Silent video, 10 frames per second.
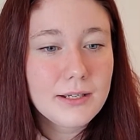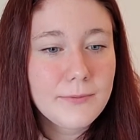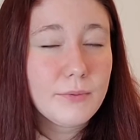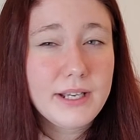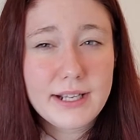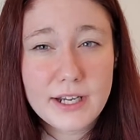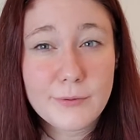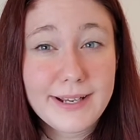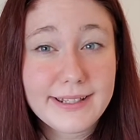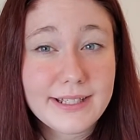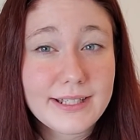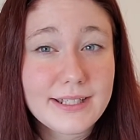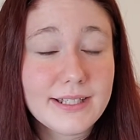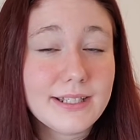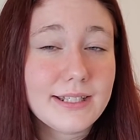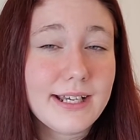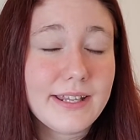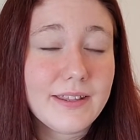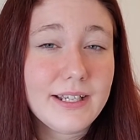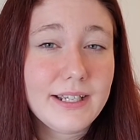The way I kind of read this is I
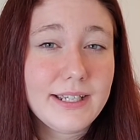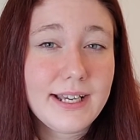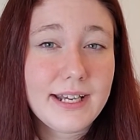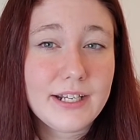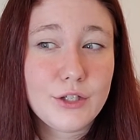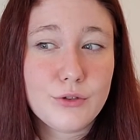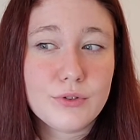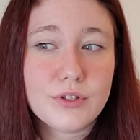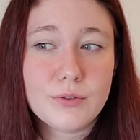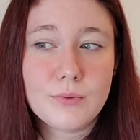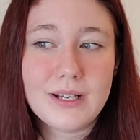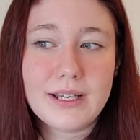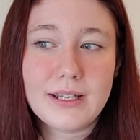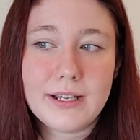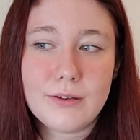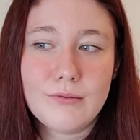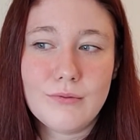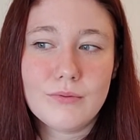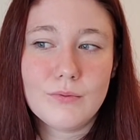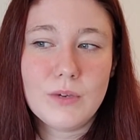think he kind of used the way like
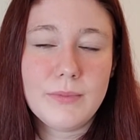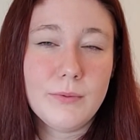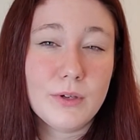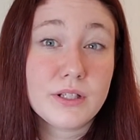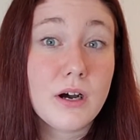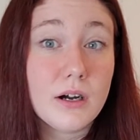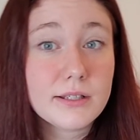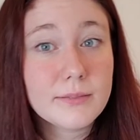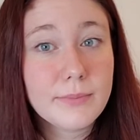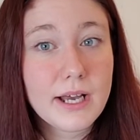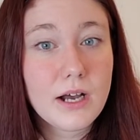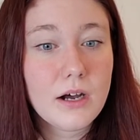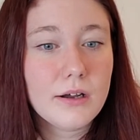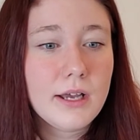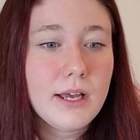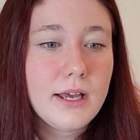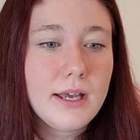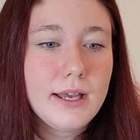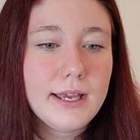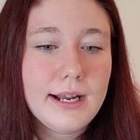women were talked about
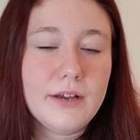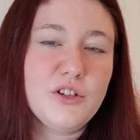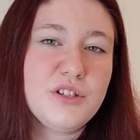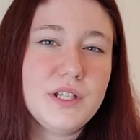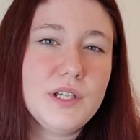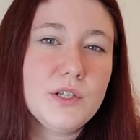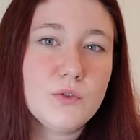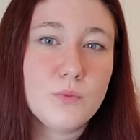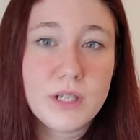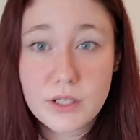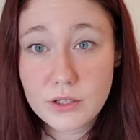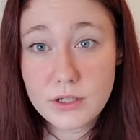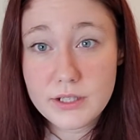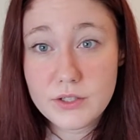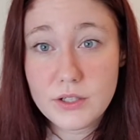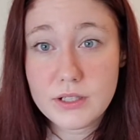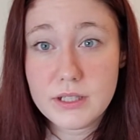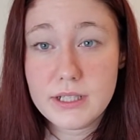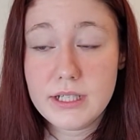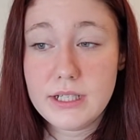and how they're seen as weaker in certain
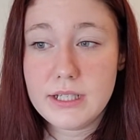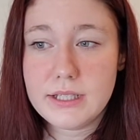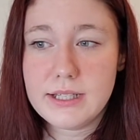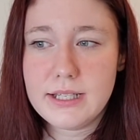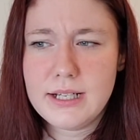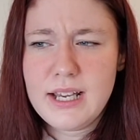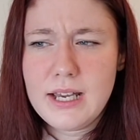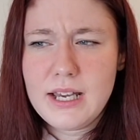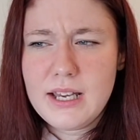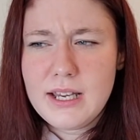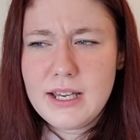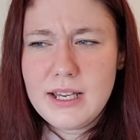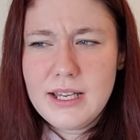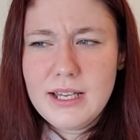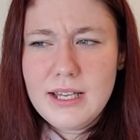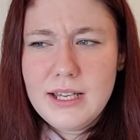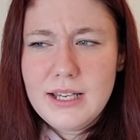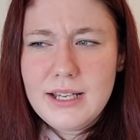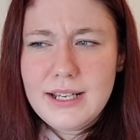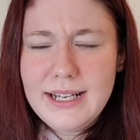things, and
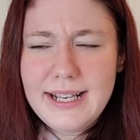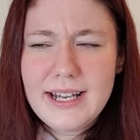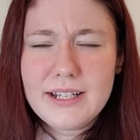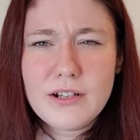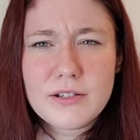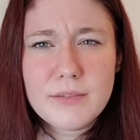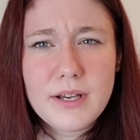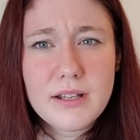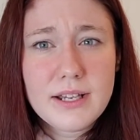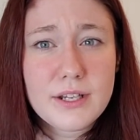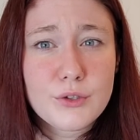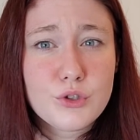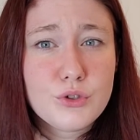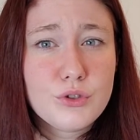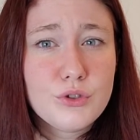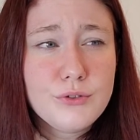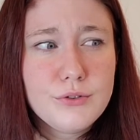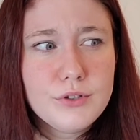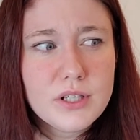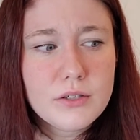he kind of talks about like
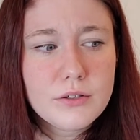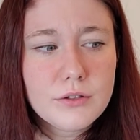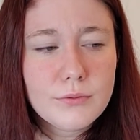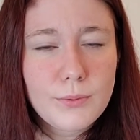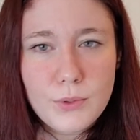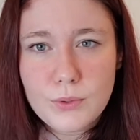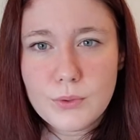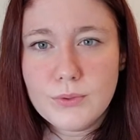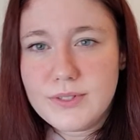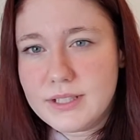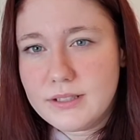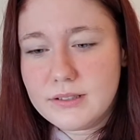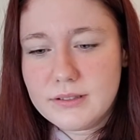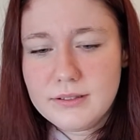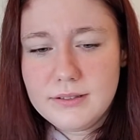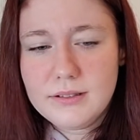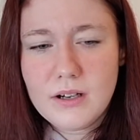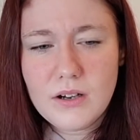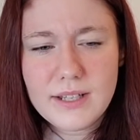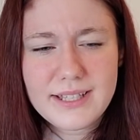gender roles and
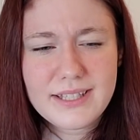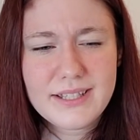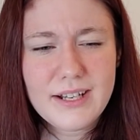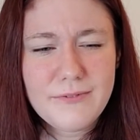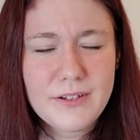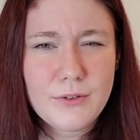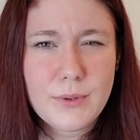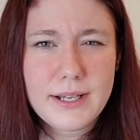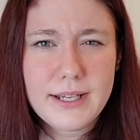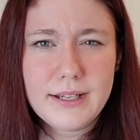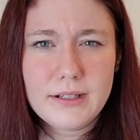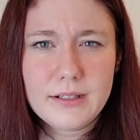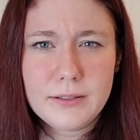all that stuff in a way